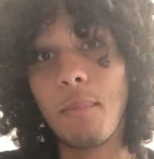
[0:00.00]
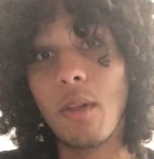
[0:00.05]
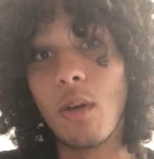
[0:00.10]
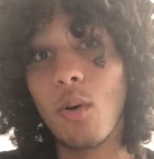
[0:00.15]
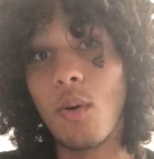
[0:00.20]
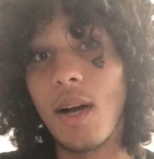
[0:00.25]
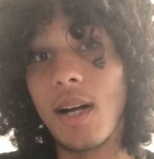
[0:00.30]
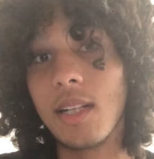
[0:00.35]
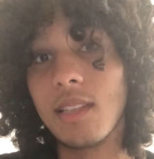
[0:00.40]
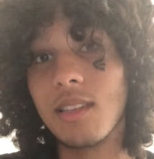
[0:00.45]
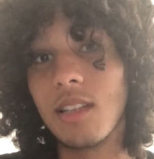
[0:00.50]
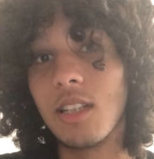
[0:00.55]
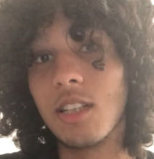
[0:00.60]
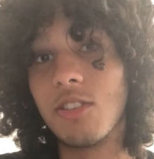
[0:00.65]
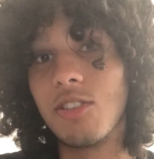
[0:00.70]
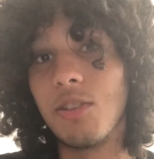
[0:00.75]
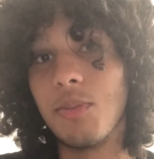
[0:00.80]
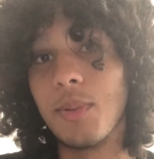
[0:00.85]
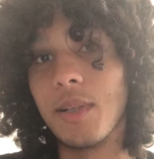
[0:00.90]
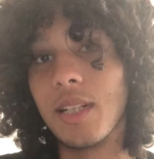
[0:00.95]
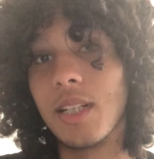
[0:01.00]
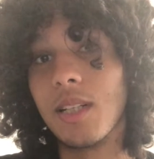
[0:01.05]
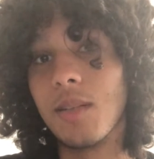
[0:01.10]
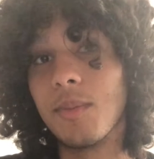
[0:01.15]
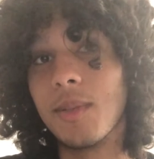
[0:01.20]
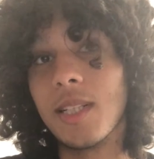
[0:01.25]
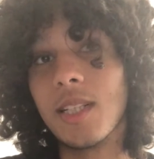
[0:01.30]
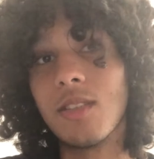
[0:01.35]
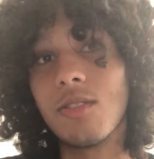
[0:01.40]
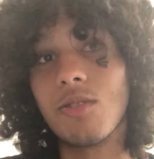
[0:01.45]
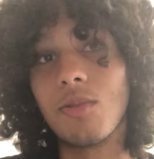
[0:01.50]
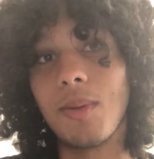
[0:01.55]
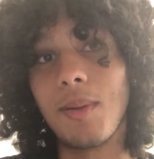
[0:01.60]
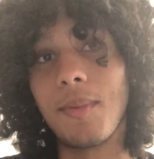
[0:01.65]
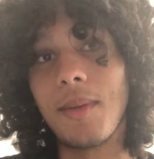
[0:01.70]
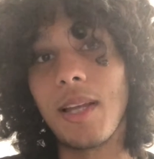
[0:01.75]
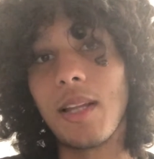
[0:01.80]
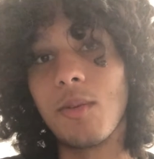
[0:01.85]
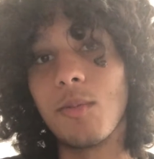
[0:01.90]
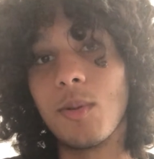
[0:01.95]
Hwang is a lot cheaper than Jimenez, so
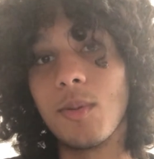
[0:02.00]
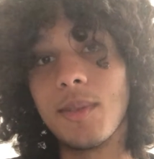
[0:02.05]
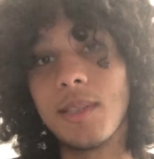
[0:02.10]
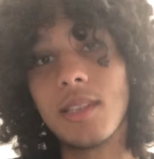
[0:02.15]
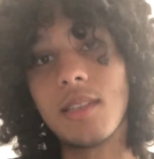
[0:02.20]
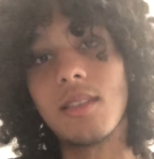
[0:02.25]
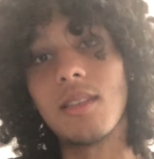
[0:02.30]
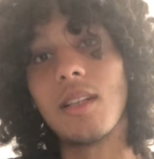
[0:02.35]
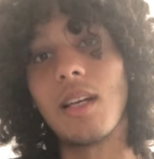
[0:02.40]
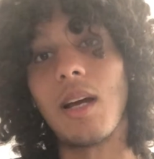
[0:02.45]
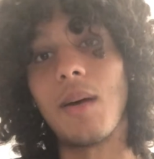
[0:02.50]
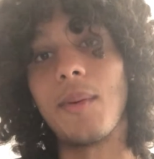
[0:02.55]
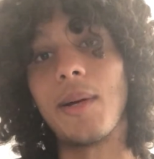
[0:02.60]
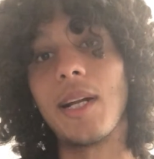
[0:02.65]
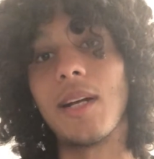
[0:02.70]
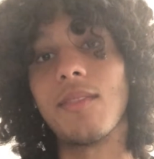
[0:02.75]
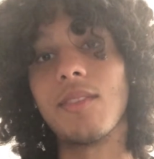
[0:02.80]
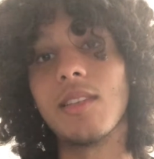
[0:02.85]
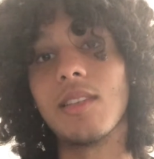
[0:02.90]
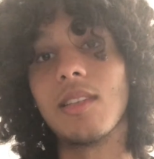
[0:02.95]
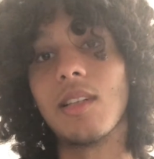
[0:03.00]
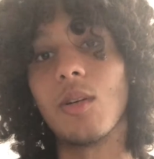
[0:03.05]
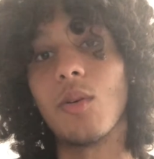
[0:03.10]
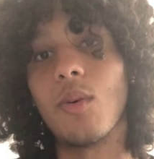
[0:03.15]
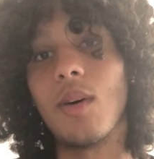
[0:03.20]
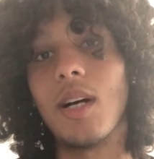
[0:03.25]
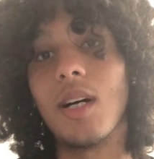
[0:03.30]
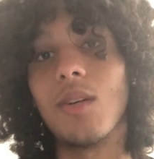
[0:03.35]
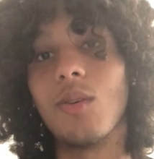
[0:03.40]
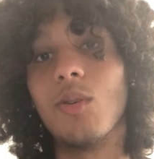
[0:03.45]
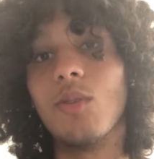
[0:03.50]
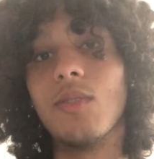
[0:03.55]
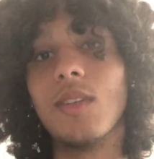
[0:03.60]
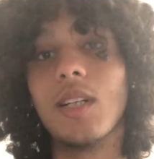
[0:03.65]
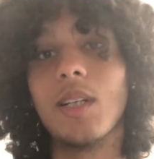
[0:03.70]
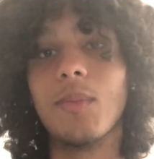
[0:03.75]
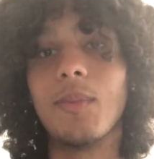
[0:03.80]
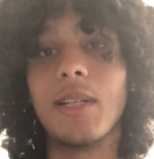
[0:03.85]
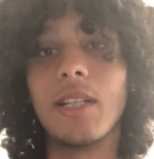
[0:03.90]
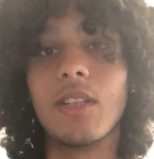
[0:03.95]
maybe at the moment I might have to say Hwang over
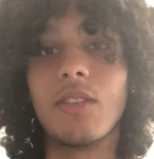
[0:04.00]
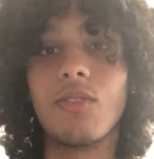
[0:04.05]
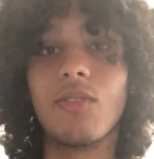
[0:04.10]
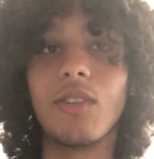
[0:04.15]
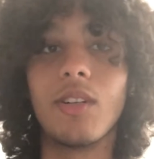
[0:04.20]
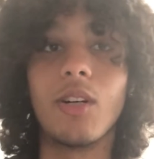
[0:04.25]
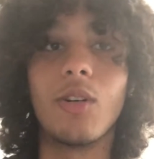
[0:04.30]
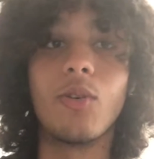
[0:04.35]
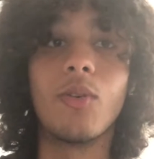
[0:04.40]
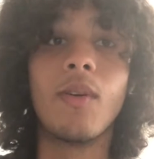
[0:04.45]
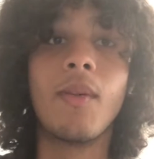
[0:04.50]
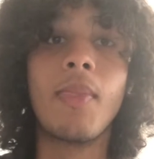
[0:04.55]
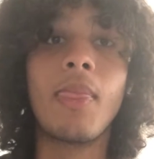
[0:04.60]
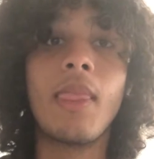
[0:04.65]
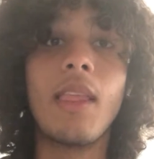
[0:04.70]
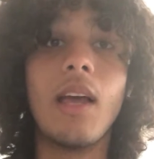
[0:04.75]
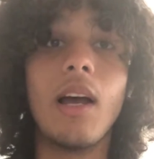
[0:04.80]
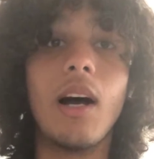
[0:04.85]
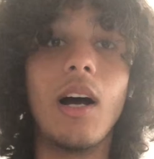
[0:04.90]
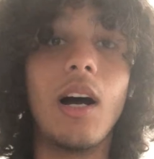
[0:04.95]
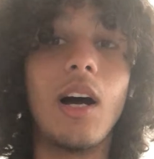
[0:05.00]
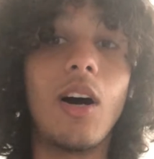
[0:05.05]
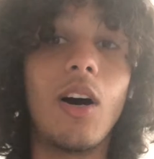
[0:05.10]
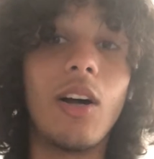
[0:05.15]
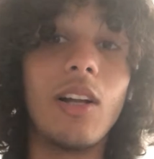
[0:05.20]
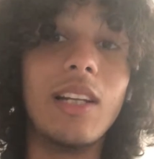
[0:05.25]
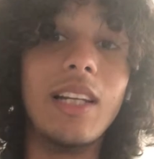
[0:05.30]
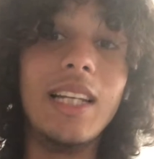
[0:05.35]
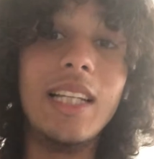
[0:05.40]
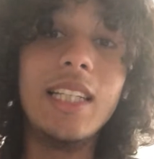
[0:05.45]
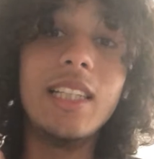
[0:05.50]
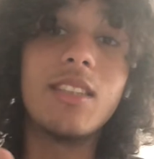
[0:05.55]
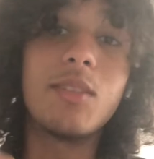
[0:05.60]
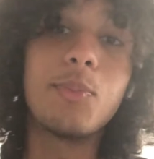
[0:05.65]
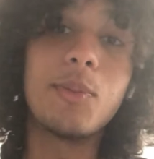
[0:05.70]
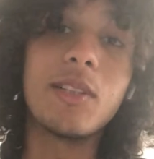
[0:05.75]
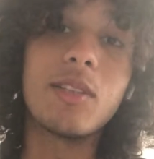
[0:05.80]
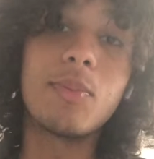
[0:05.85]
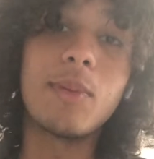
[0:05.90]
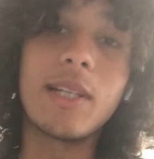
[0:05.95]
Jimenez for now. On Leeds'
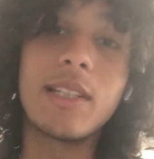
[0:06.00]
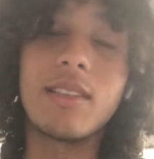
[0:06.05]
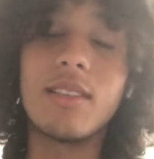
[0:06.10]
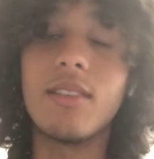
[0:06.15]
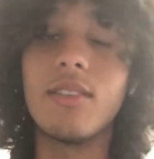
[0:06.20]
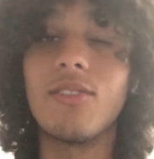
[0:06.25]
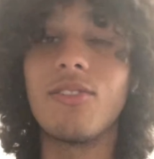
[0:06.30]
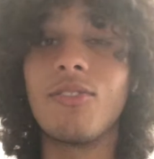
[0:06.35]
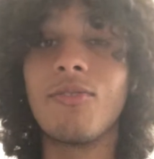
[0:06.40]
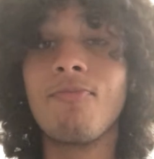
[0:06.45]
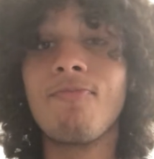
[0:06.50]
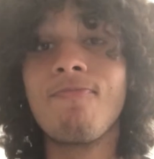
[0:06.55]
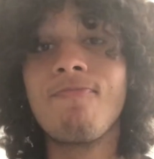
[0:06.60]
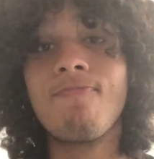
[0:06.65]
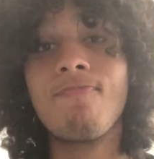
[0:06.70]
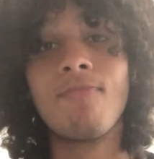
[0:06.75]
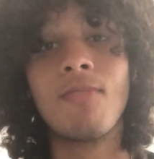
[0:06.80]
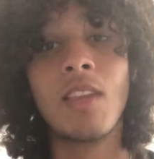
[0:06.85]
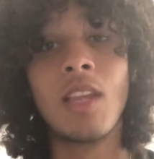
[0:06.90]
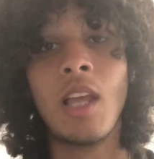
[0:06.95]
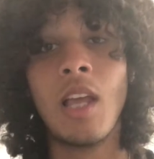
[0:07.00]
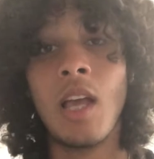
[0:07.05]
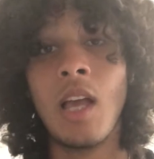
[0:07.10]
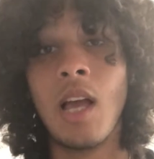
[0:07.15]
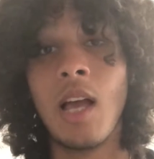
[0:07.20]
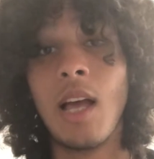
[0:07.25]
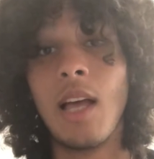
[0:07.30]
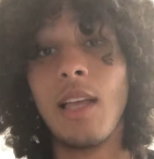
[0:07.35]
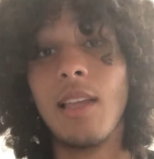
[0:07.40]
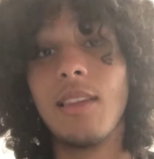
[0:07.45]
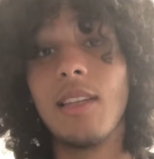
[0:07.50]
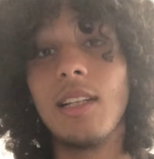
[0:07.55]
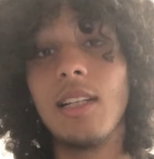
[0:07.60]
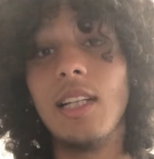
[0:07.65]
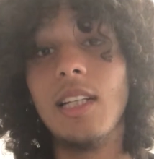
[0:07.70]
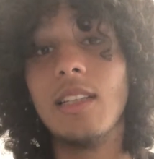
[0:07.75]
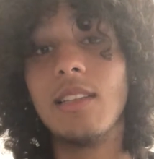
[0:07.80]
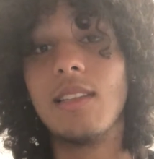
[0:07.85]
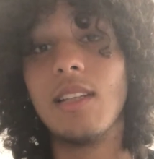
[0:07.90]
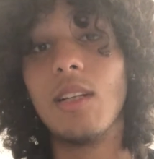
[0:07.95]
perspective, I think
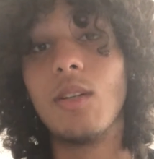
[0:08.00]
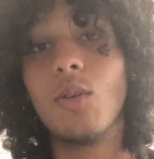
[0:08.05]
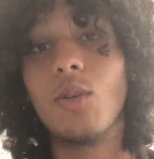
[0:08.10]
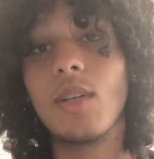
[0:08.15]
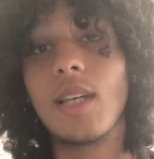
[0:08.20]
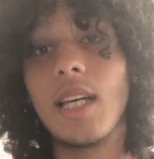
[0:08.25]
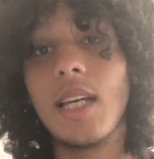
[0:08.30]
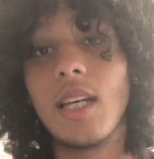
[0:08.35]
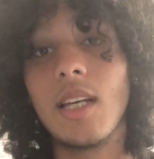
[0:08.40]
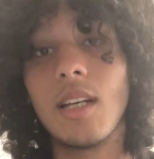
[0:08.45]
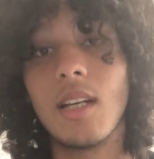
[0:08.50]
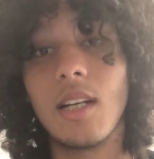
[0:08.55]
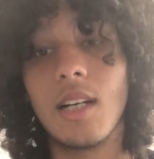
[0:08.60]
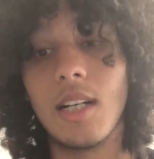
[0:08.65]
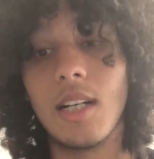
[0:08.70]
Leeds did okay.